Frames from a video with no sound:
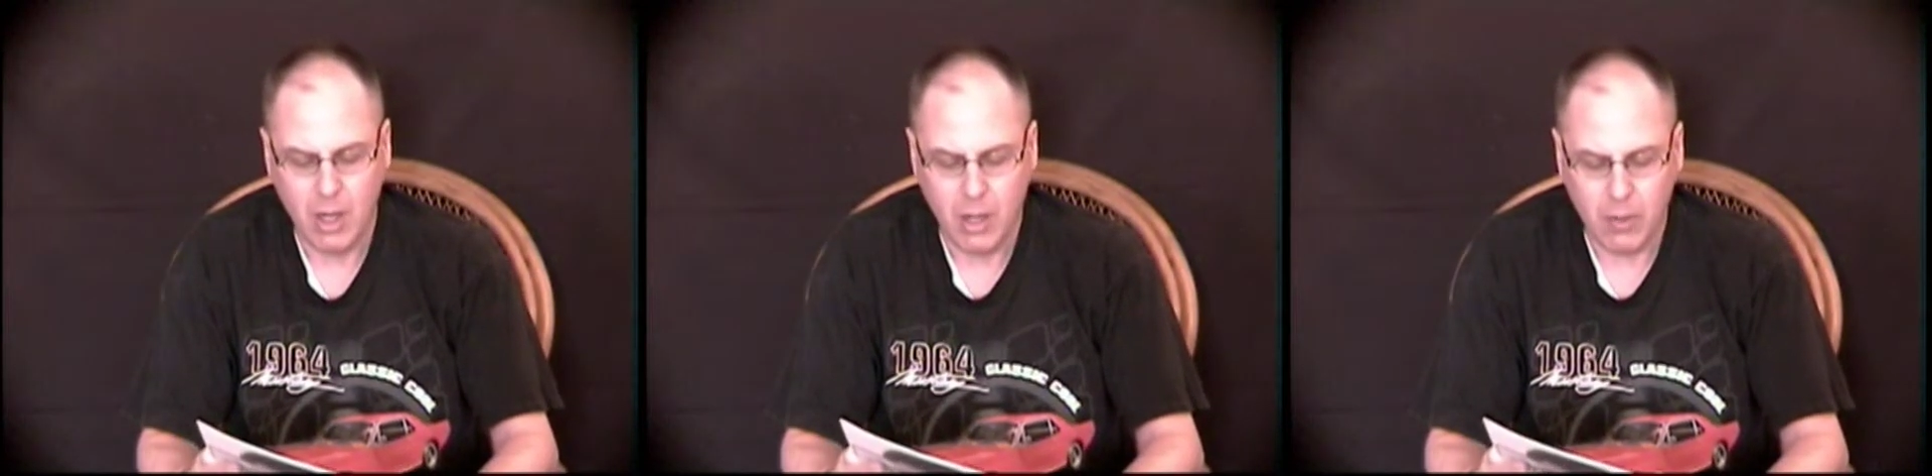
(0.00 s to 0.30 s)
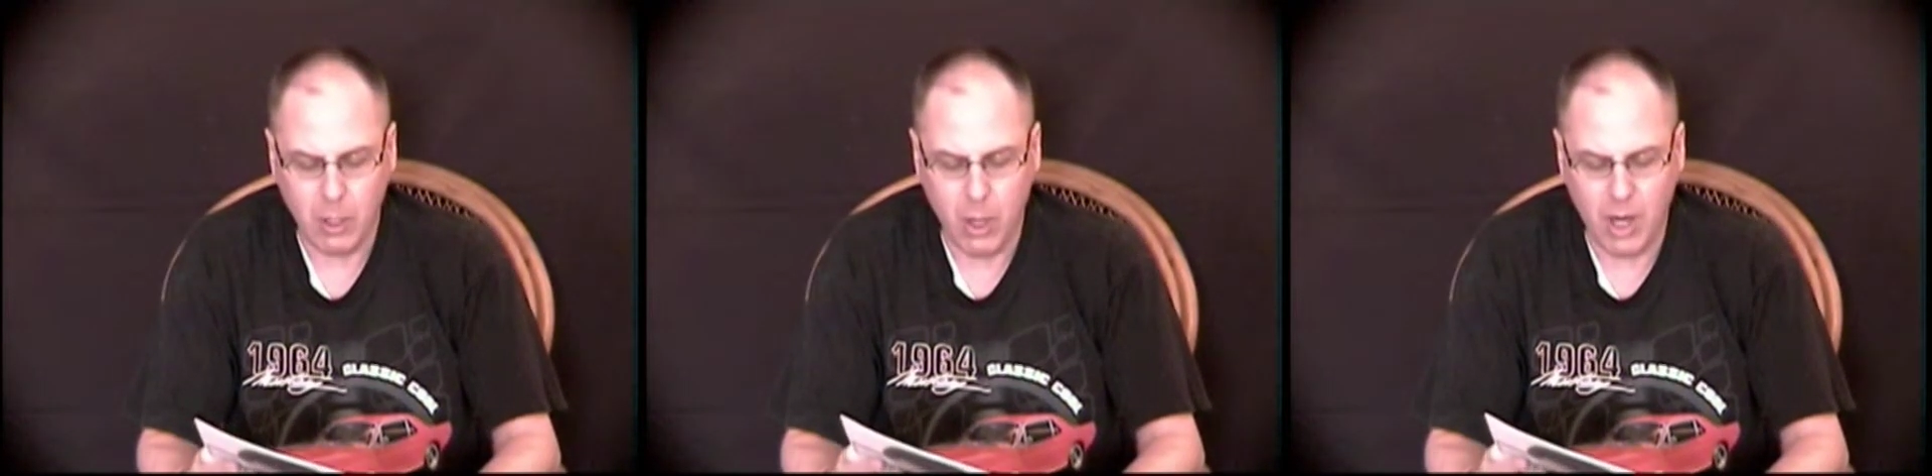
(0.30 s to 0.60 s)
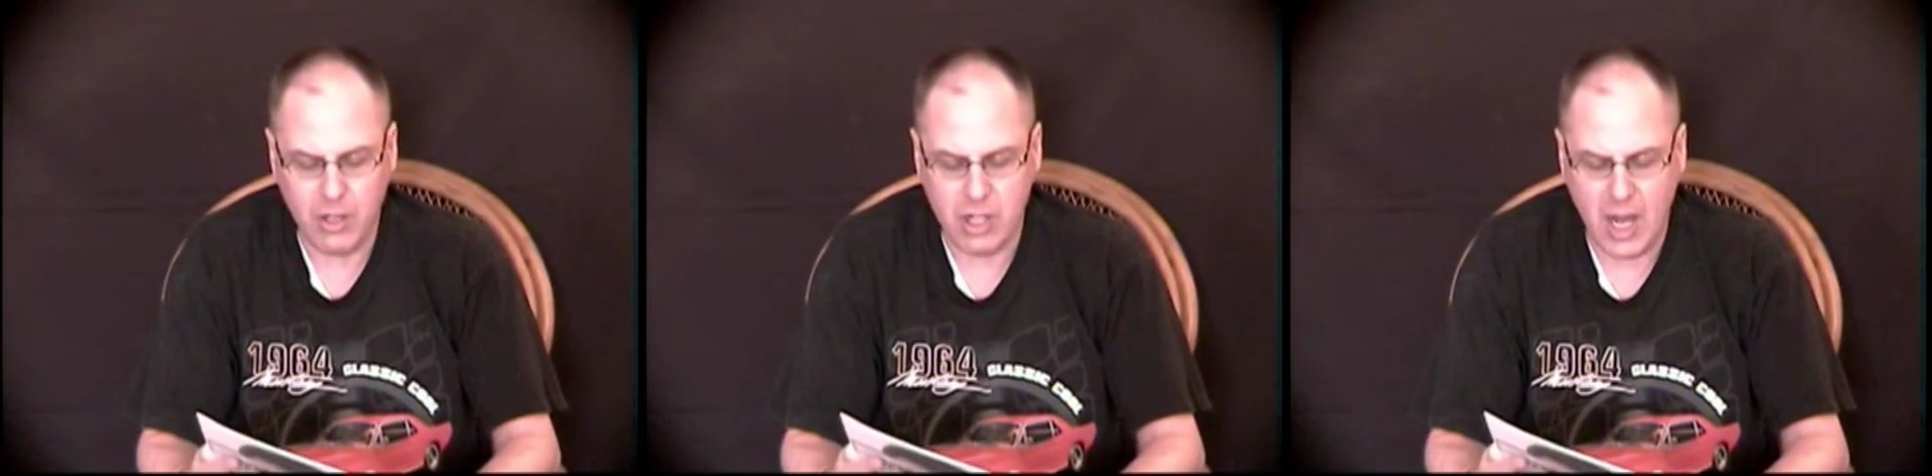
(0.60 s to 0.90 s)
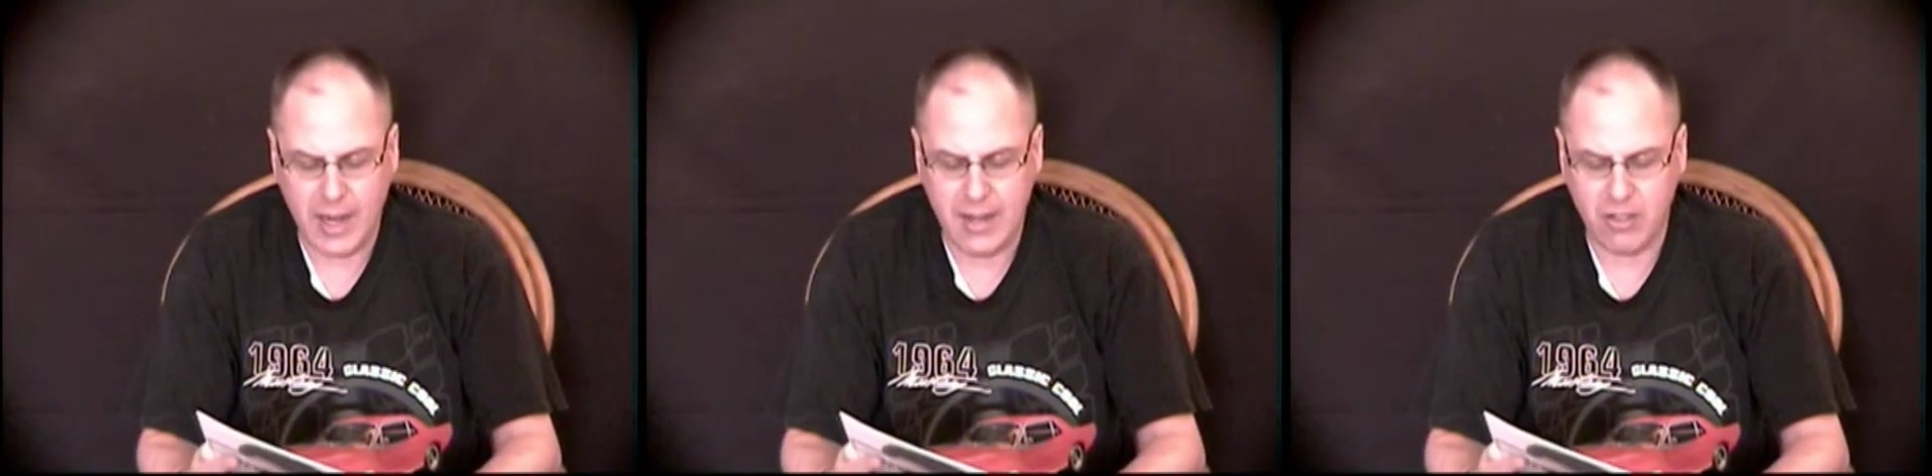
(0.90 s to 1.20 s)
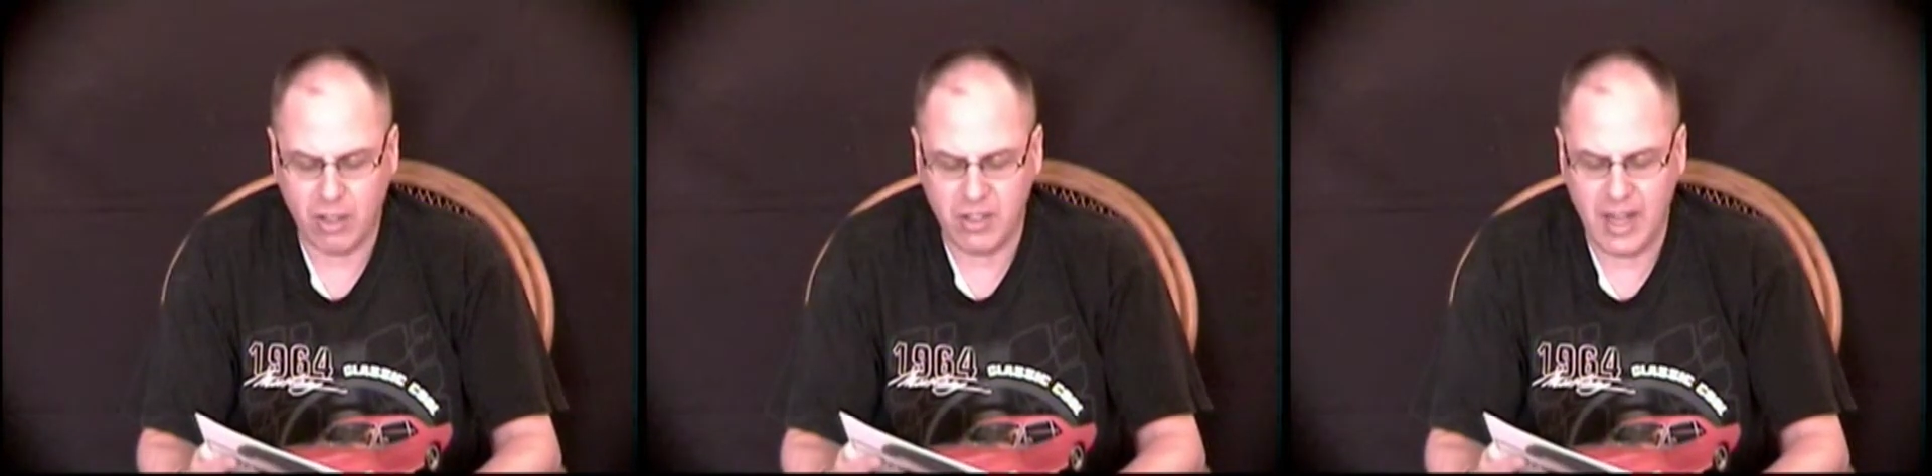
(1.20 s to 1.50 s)
The lawn jockeys
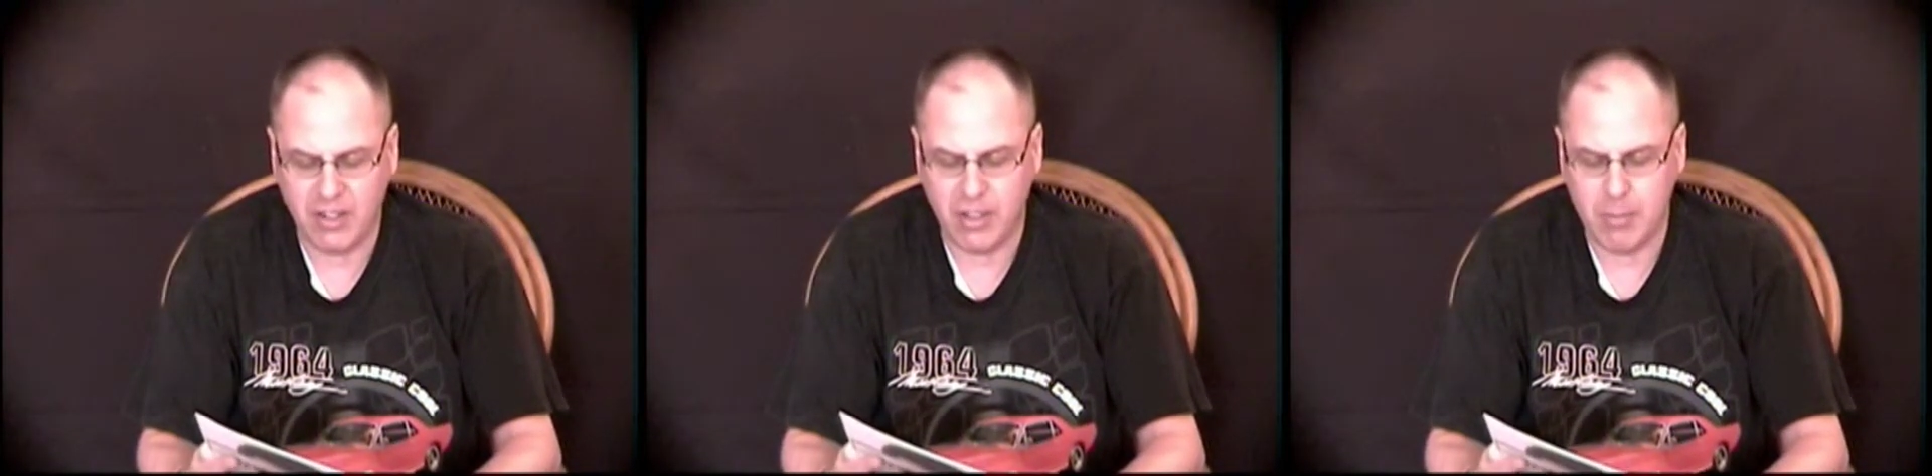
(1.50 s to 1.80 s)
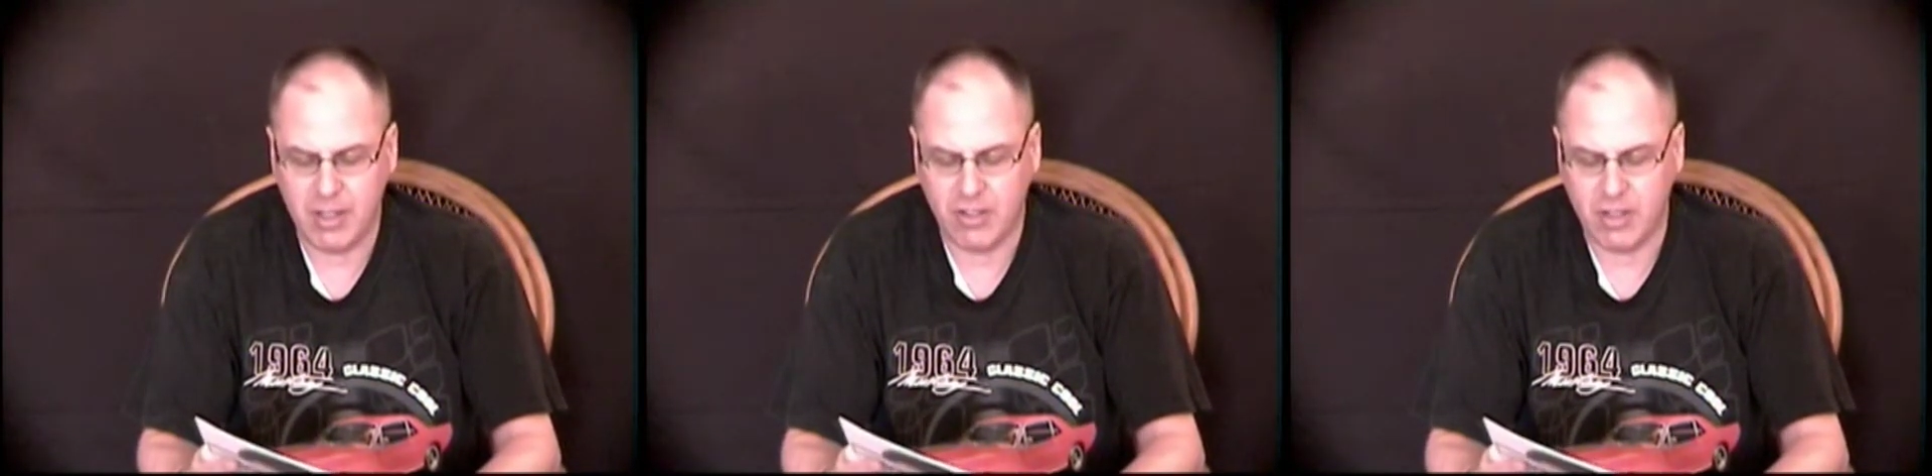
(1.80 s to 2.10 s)
are testaments